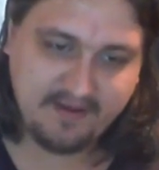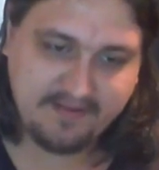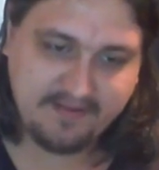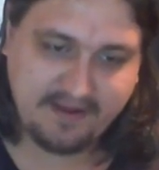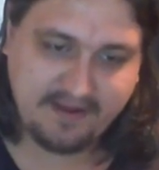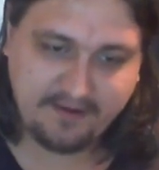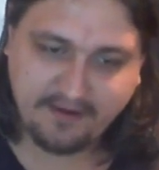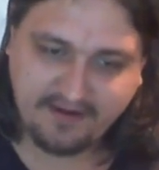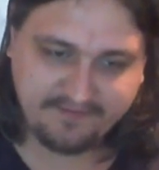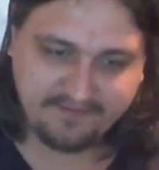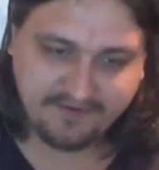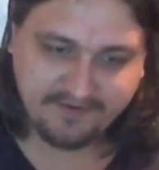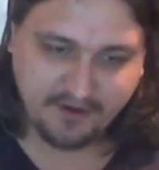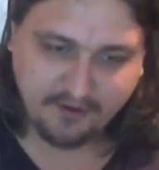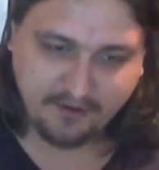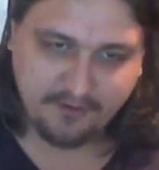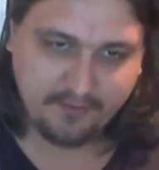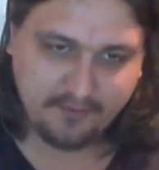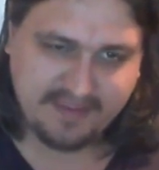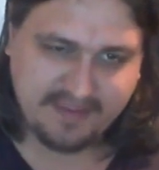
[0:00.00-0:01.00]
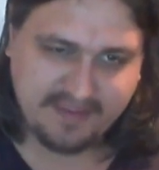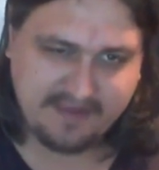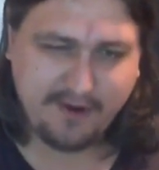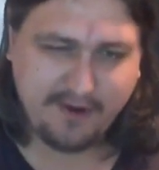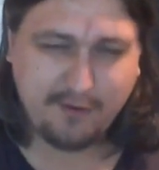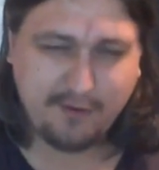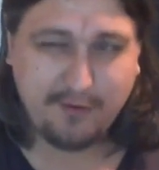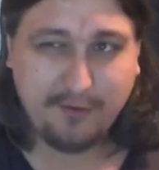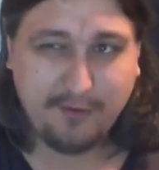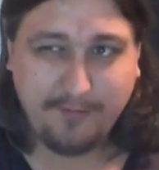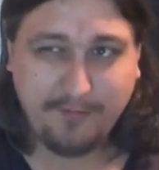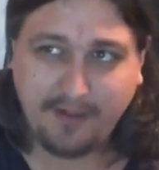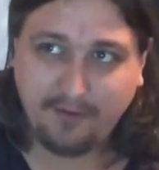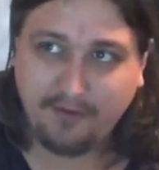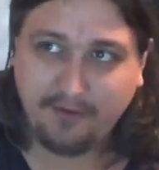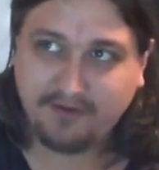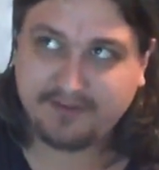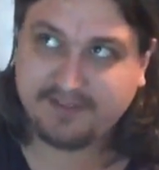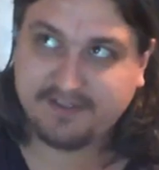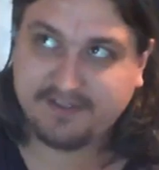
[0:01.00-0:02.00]
They don't even know, or they know who bell
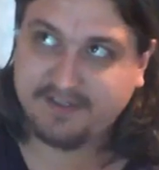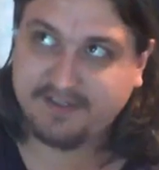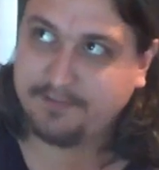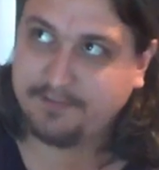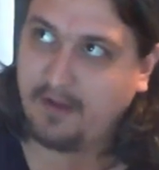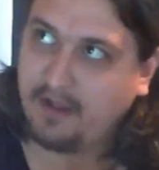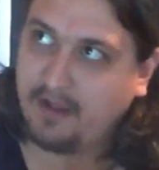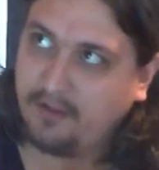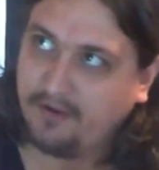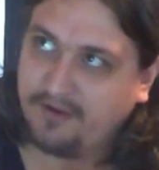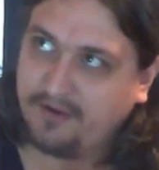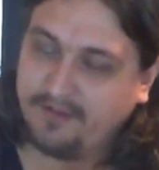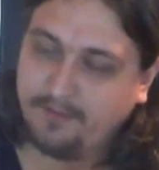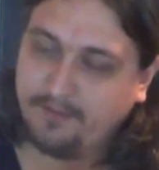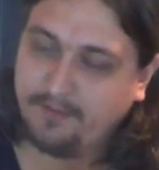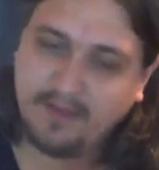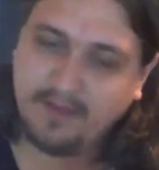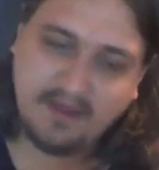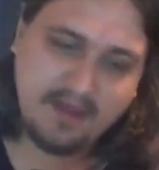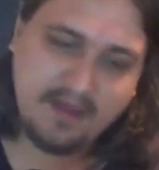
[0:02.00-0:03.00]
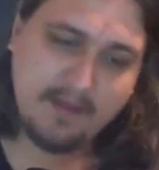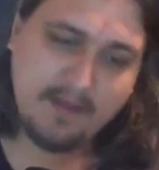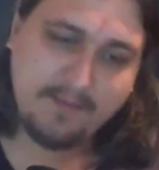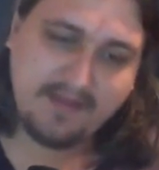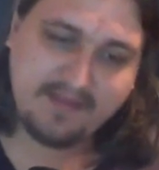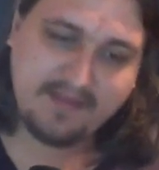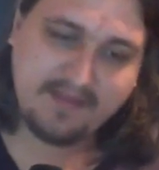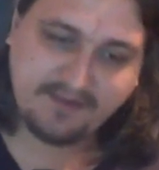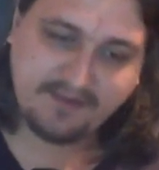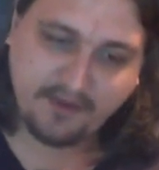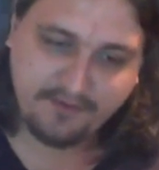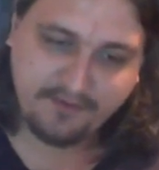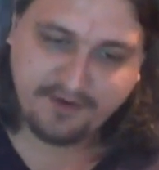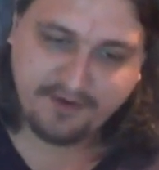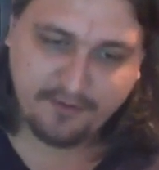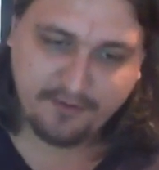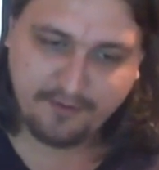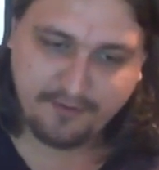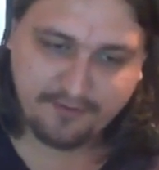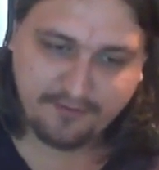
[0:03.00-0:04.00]
hooks is, a lot of them, but they don't
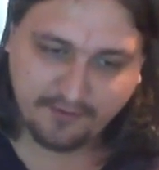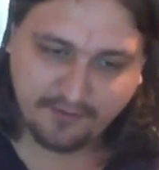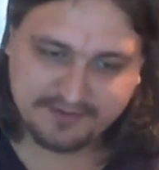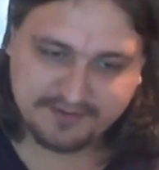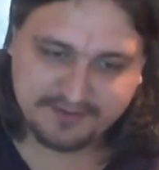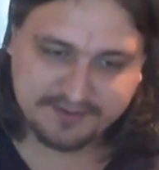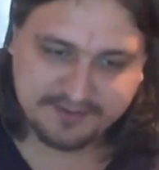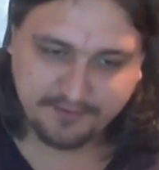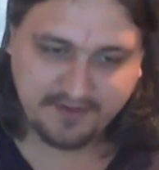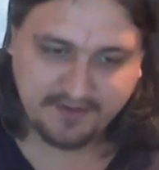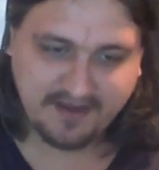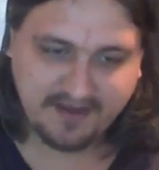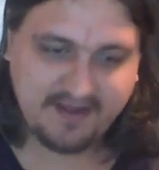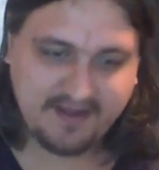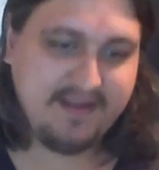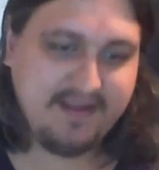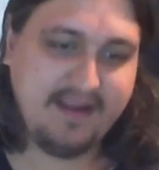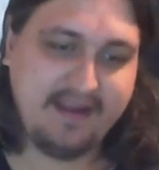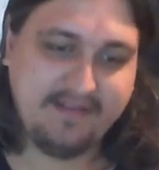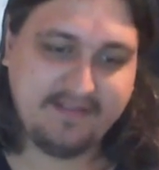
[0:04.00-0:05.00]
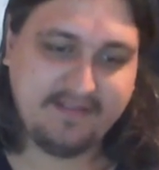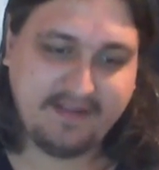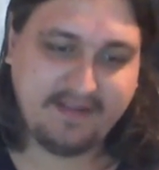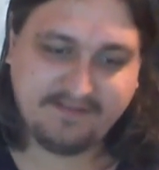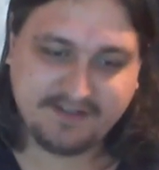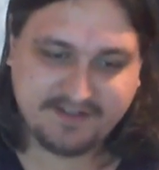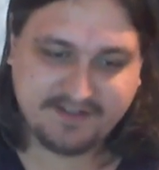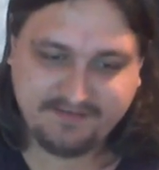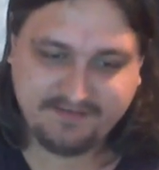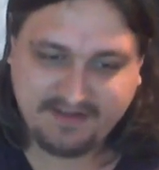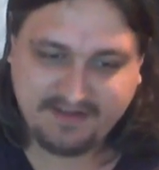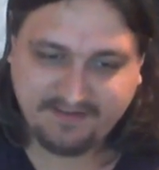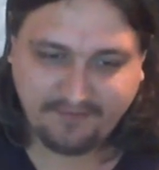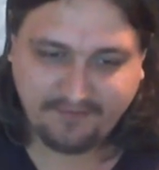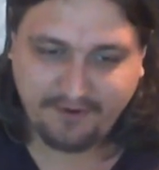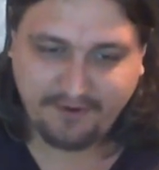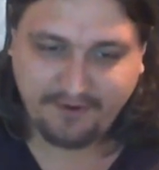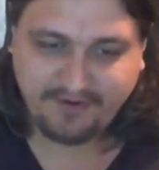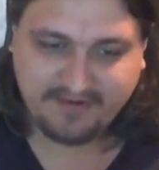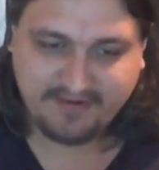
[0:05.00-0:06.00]
know who those two are, and they've just never
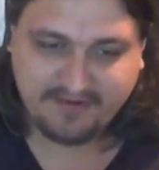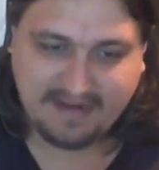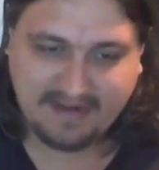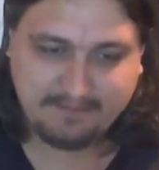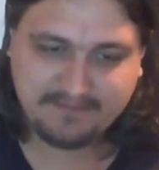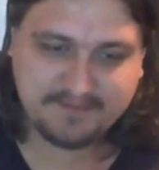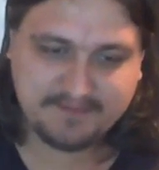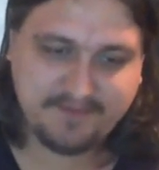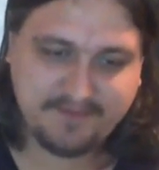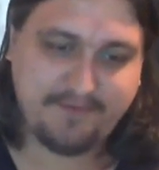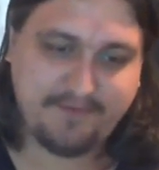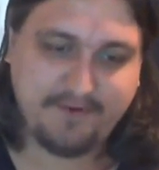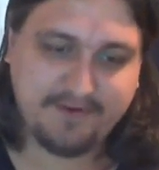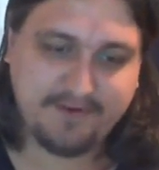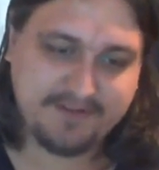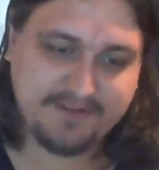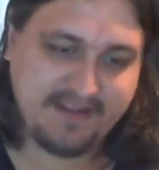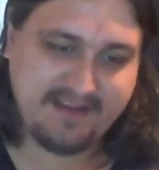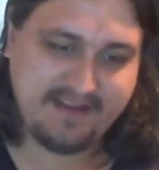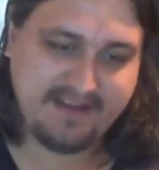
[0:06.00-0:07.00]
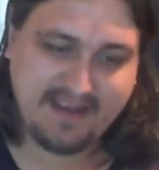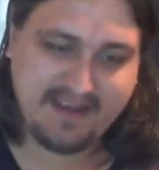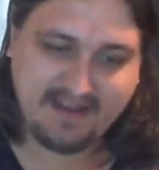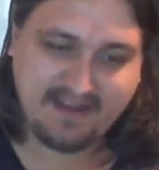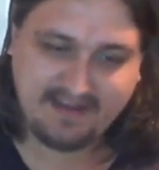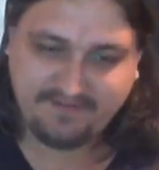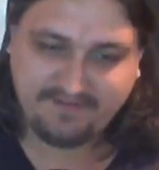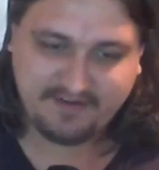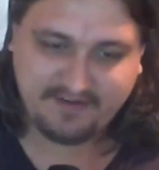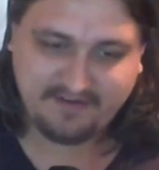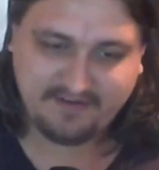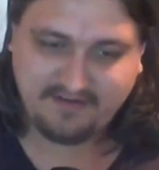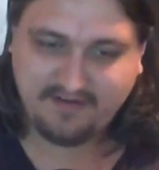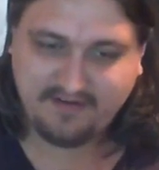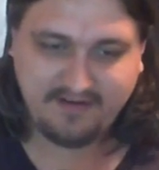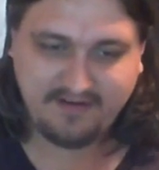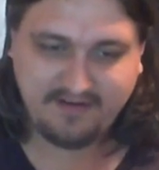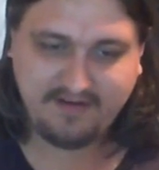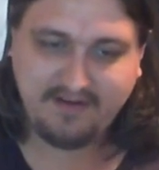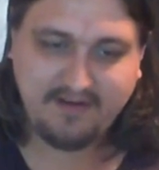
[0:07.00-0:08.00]
heard the names before. So they can't even,
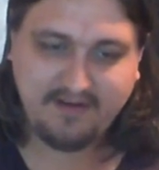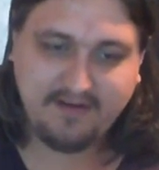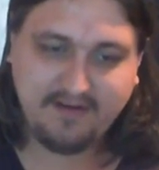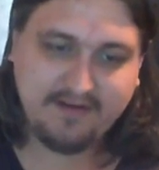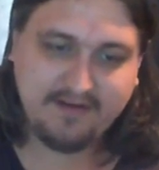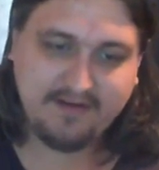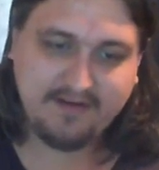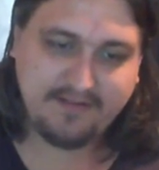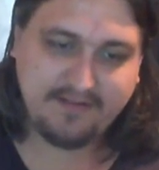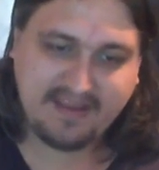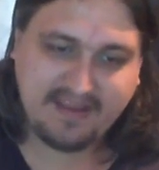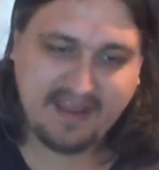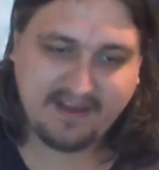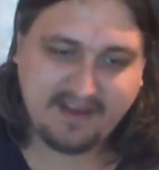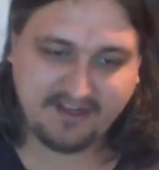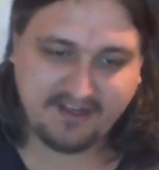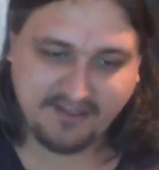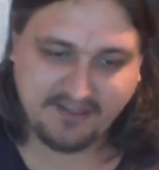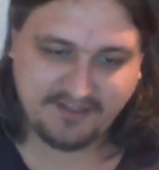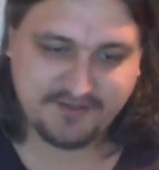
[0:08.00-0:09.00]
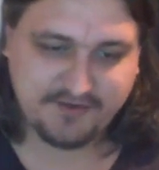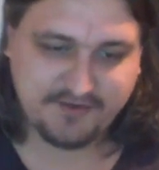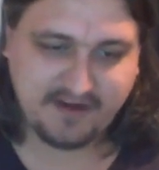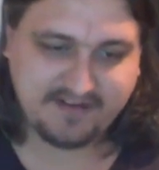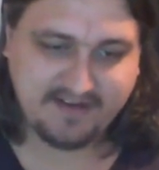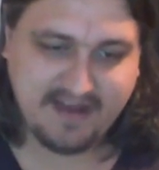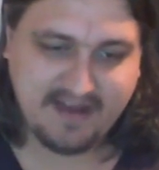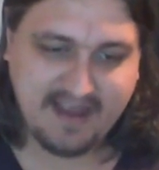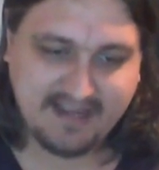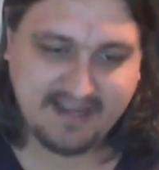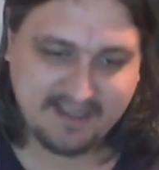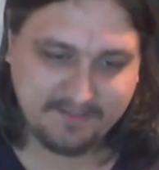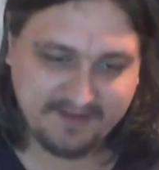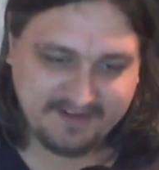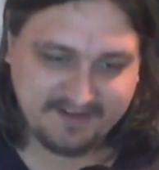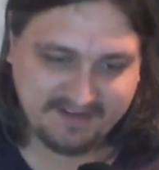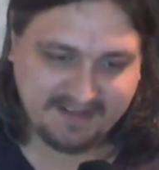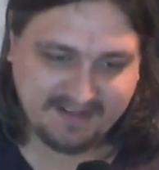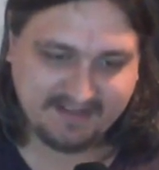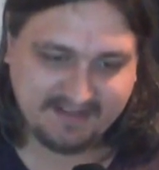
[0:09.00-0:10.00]
you know, they can't construct an
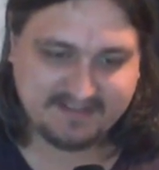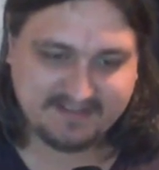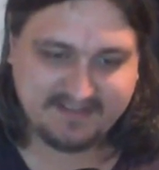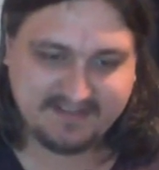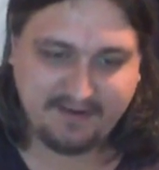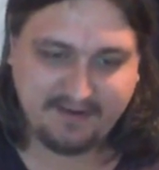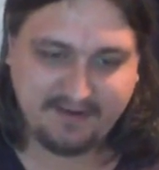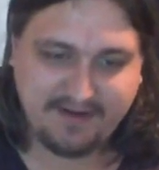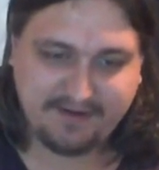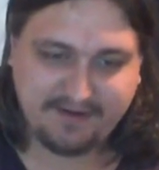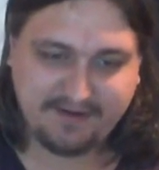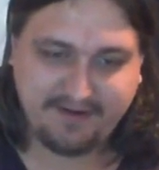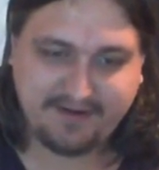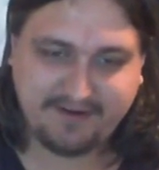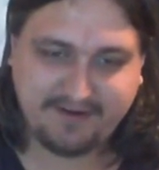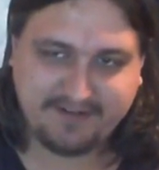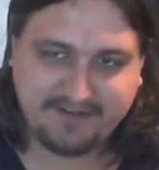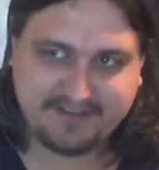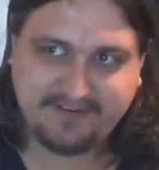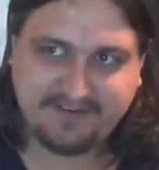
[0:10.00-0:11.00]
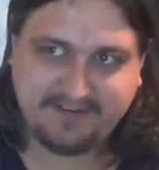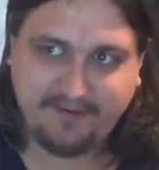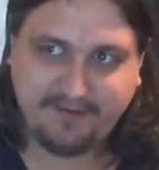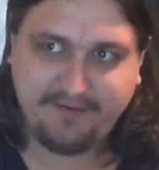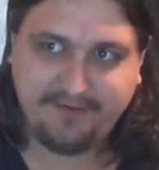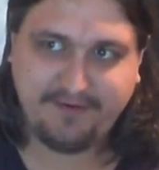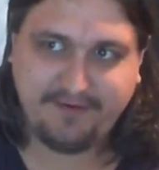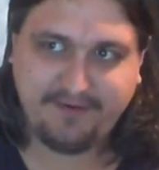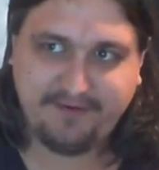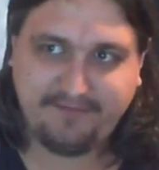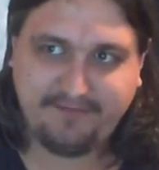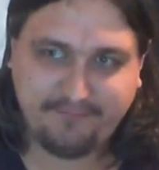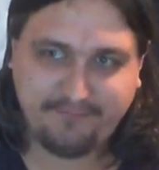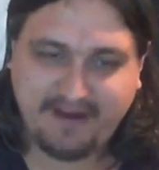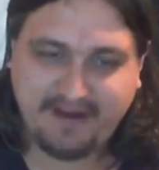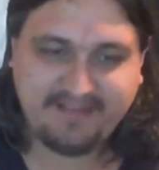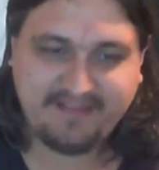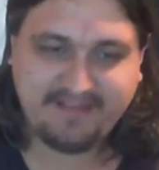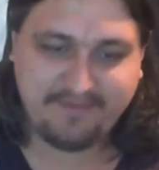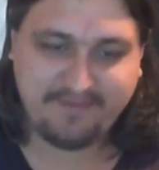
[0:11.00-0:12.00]
argument against their rhetoric because they
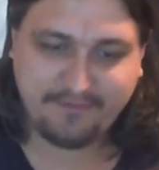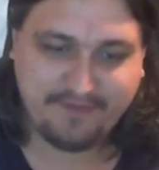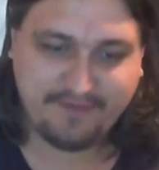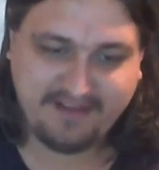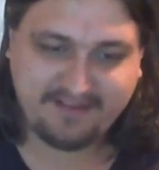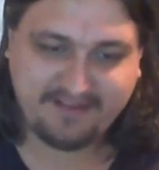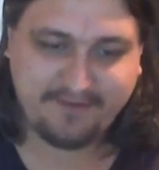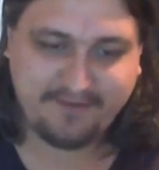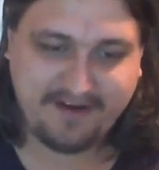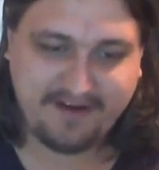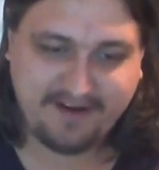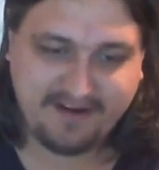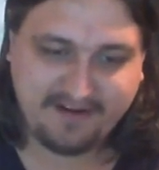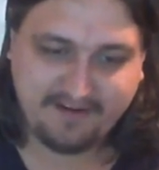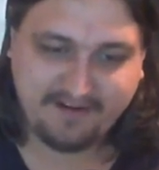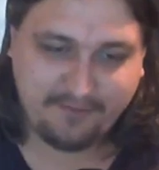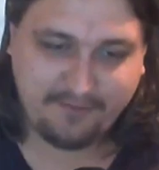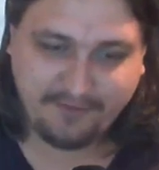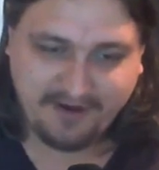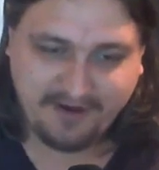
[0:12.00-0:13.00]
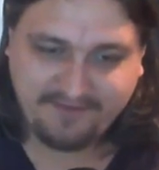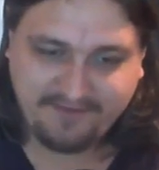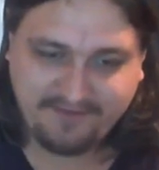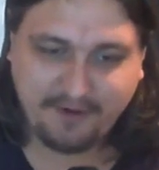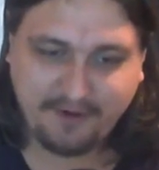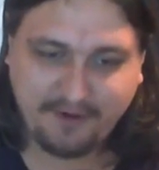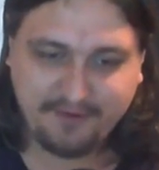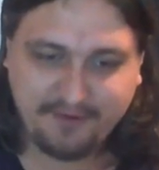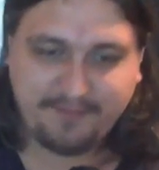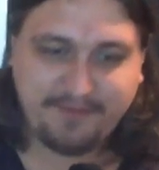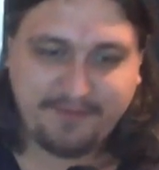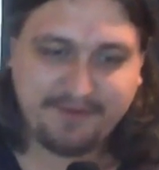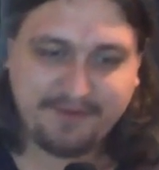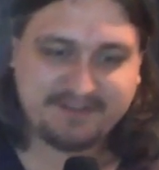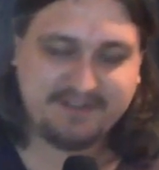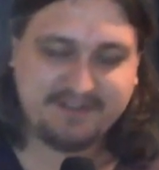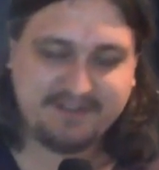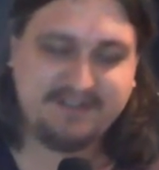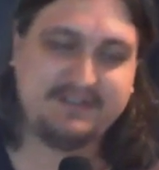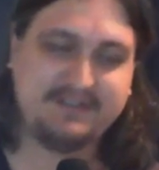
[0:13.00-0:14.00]
haven't read the rhetoric and or even know who the
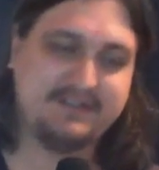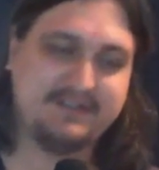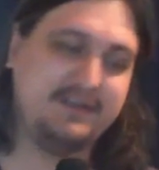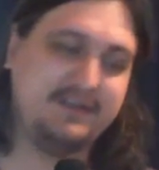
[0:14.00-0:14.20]
person is,